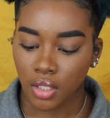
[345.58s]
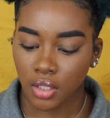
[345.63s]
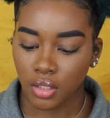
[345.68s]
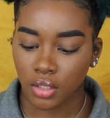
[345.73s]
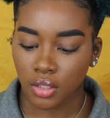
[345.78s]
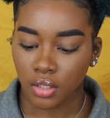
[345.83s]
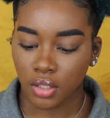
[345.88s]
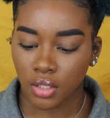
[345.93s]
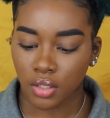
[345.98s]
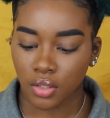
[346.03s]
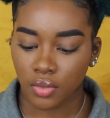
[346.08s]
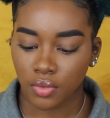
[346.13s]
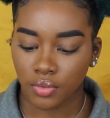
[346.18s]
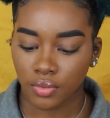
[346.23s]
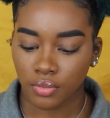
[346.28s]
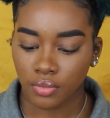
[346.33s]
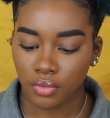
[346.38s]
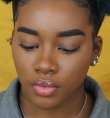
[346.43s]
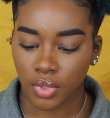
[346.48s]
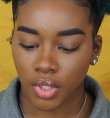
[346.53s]
You
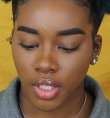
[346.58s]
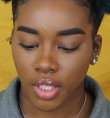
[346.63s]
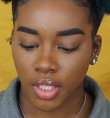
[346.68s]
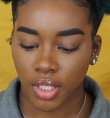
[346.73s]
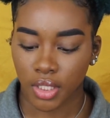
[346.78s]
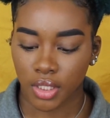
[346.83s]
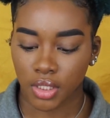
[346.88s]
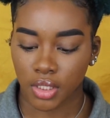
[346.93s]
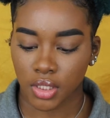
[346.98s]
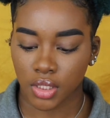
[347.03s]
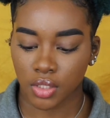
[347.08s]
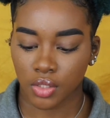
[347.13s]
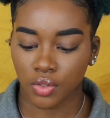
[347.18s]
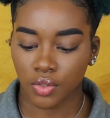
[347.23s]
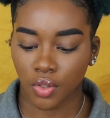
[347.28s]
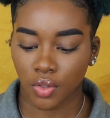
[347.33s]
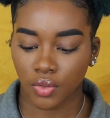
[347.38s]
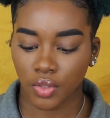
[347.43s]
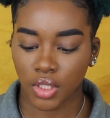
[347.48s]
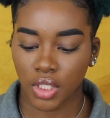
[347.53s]
know, because you
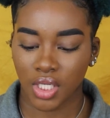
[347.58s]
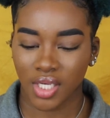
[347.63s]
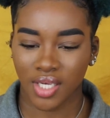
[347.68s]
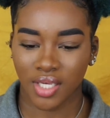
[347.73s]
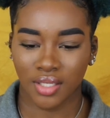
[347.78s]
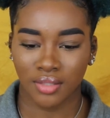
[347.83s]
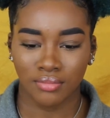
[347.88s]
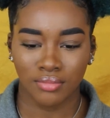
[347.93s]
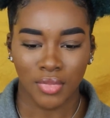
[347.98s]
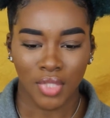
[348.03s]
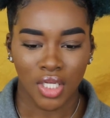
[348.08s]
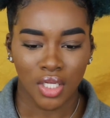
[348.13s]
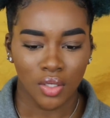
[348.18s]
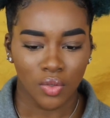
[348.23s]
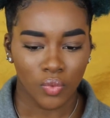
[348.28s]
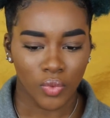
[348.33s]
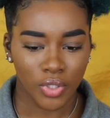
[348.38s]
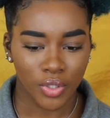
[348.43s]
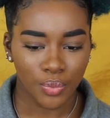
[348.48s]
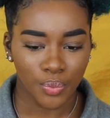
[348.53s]
don't need
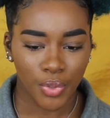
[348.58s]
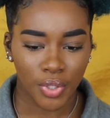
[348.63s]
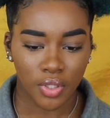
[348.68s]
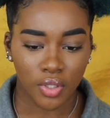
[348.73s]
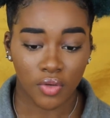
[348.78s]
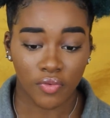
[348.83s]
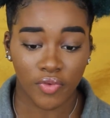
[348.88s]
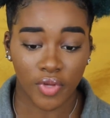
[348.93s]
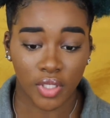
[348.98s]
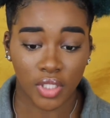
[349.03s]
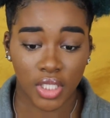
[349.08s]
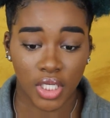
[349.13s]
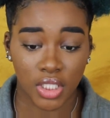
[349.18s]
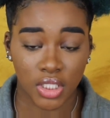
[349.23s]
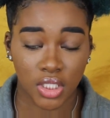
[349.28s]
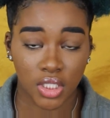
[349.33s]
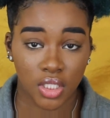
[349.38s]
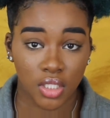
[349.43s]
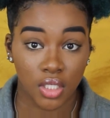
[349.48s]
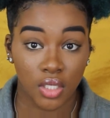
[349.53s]
when you put on
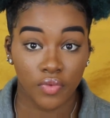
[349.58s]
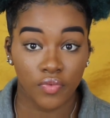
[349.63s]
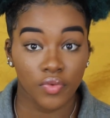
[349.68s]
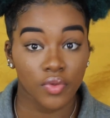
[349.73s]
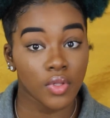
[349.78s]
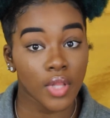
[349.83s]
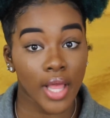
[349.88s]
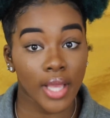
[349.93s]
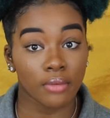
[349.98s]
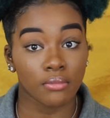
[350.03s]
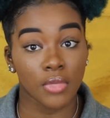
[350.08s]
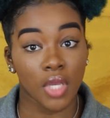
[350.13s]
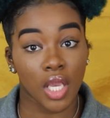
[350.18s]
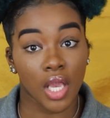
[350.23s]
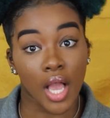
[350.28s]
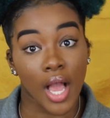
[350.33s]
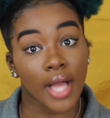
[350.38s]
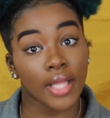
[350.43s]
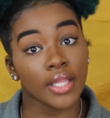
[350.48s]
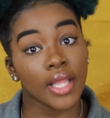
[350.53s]
foundation, if you like
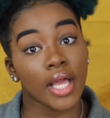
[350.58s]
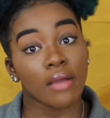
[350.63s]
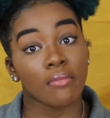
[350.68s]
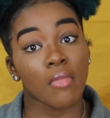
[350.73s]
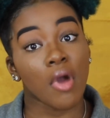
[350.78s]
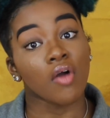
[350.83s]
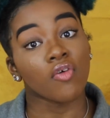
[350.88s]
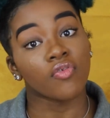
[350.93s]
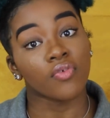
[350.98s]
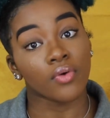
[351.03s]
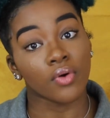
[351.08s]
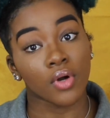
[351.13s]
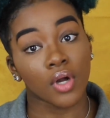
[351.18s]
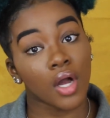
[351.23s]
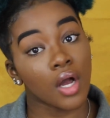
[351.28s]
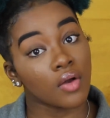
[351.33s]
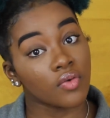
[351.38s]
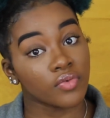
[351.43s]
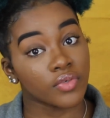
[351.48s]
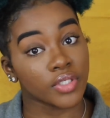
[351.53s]
me, I like my full
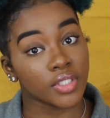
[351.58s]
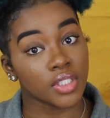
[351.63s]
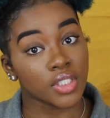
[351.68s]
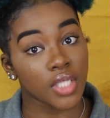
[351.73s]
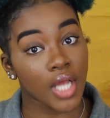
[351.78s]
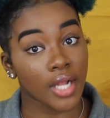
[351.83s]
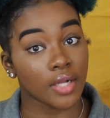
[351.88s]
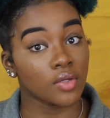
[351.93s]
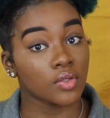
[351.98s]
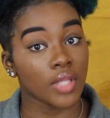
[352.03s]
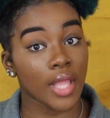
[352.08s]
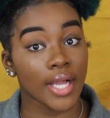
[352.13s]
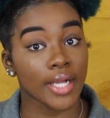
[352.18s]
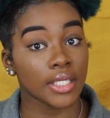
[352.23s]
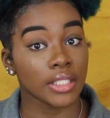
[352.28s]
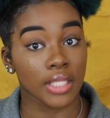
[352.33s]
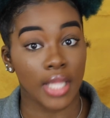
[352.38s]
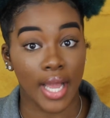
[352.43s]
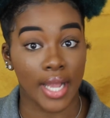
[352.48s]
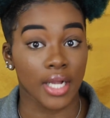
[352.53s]
coverage. I don't like
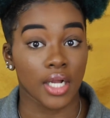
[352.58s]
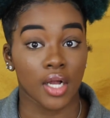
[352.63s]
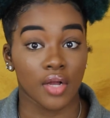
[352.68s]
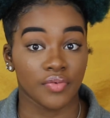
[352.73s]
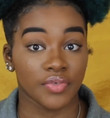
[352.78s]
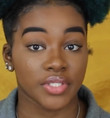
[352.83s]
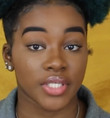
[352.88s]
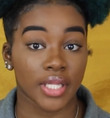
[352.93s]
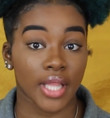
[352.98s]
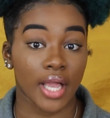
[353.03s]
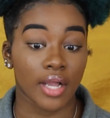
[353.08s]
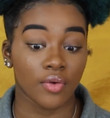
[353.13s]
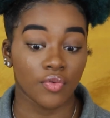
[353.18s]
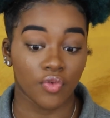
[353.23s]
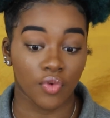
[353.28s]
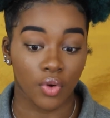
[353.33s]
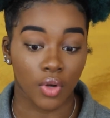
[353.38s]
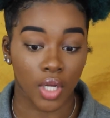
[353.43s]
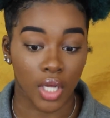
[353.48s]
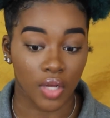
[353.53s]
a light coverage. I like
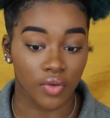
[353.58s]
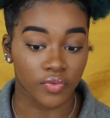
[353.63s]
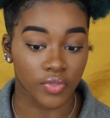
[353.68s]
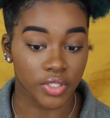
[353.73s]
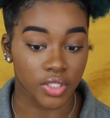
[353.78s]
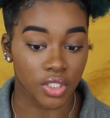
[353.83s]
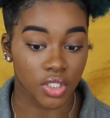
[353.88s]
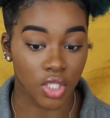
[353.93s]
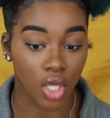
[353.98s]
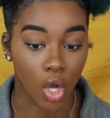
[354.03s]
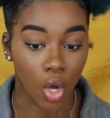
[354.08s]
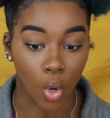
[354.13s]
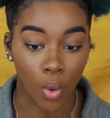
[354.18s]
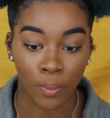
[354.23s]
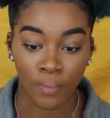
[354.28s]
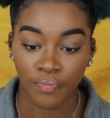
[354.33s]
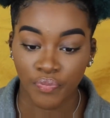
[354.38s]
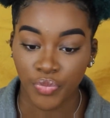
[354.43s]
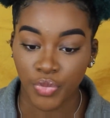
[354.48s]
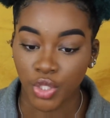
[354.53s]
full coverage. So
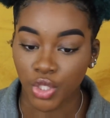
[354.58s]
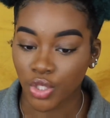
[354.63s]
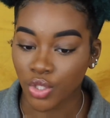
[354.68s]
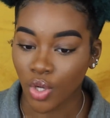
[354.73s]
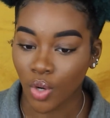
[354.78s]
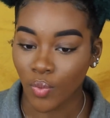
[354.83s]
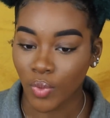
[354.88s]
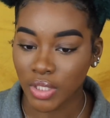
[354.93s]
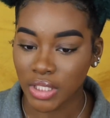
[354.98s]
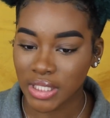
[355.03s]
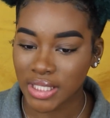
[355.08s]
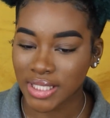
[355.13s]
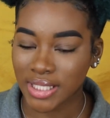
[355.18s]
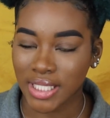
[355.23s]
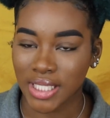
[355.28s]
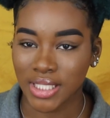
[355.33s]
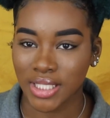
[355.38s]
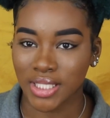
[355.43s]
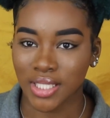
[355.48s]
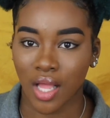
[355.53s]
you don't want to
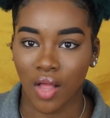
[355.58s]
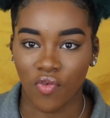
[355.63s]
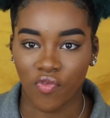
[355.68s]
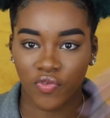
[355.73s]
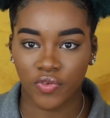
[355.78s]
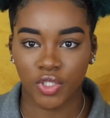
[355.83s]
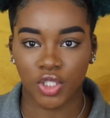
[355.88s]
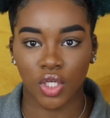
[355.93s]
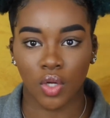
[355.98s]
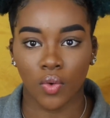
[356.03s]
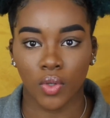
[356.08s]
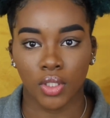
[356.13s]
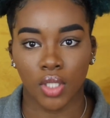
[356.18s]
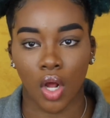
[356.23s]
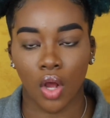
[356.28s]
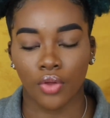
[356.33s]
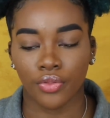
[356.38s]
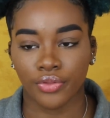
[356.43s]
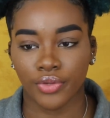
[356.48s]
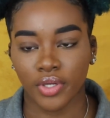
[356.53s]
see stuff showing
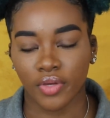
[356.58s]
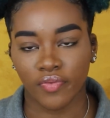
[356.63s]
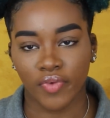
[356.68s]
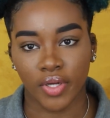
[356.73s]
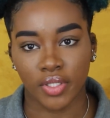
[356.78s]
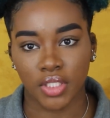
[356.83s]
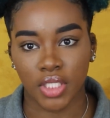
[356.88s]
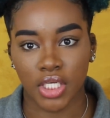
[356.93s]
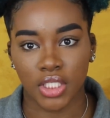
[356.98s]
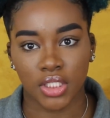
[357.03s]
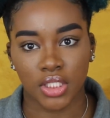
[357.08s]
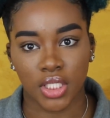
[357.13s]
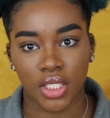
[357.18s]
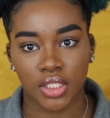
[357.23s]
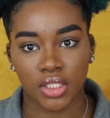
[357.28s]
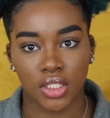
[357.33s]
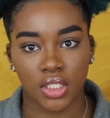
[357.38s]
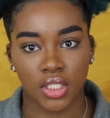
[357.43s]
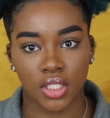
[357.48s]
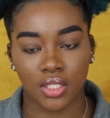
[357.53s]
all through your foundation.
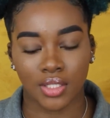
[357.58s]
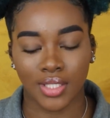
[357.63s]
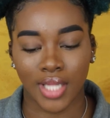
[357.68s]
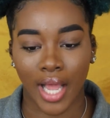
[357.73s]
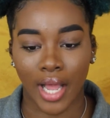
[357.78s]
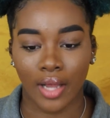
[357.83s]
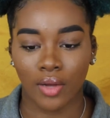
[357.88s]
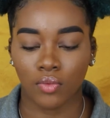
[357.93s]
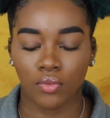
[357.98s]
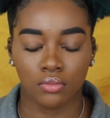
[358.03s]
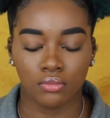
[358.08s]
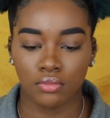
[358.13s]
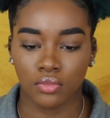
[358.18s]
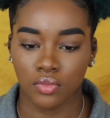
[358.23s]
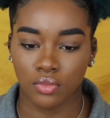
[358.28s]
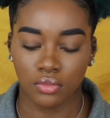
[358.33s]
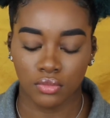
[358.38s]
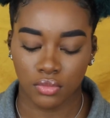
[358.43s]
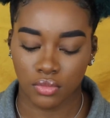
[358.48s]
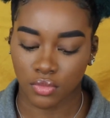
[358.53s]
That's just not
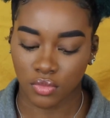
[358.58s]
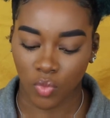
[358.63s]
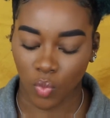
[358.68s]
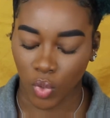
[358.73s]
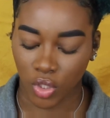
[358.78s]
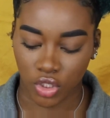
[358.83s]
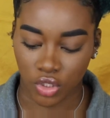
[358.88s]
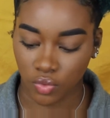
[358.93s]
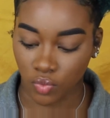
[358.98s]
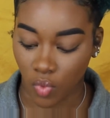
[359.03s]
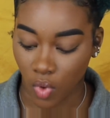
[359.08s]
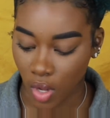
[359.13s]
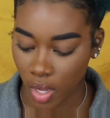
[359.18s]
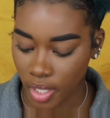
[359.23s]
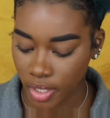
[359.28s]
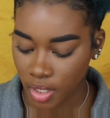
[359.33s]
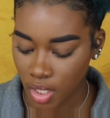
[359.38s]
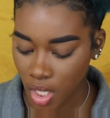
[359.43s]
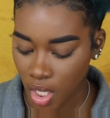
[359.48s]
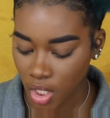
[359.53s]
what you
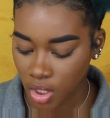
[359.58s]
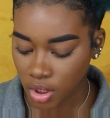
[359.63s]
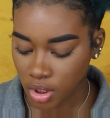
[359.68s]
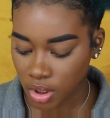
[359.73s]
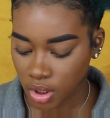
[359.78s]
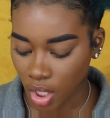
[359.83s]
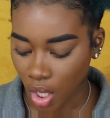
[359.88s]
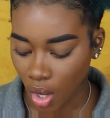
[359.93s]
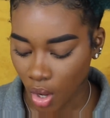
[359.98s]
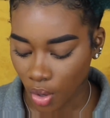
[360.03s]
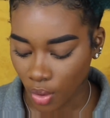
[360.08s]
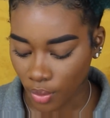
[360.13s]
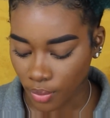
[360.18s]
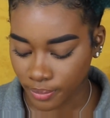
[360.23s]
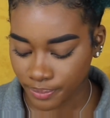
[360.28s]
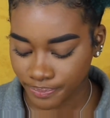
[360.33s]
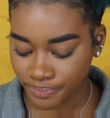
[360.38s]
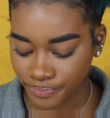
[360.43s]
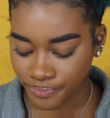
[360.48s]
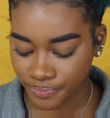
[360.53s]
want. So